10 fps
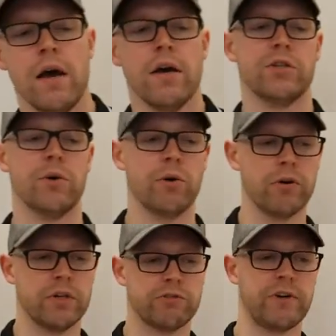So in
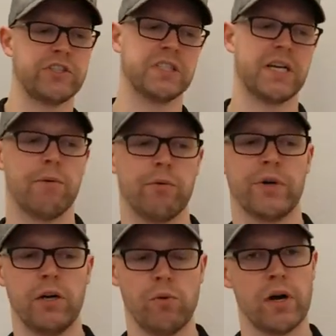order to stretch this guy, we're
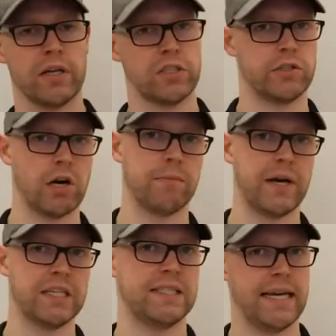going to want to start
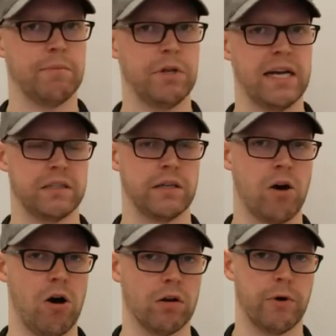by stabilizing the
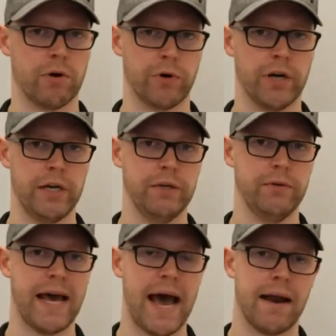collarbone, and we're going to
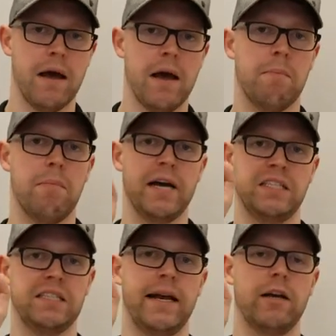do that by
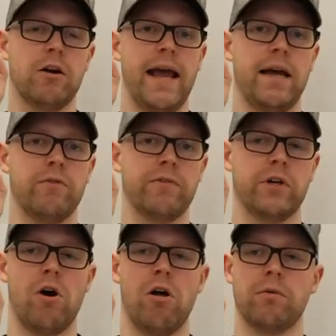setting our hand over the
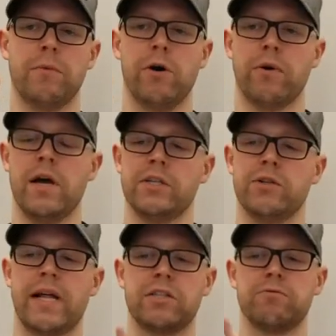collarbone
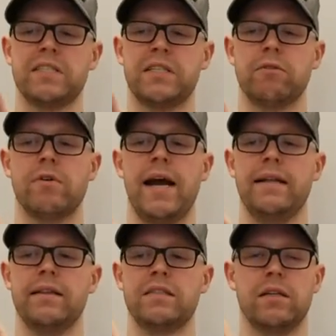so that it's resting right
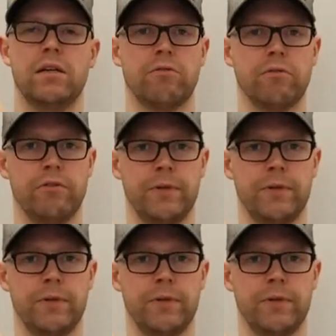in this little groove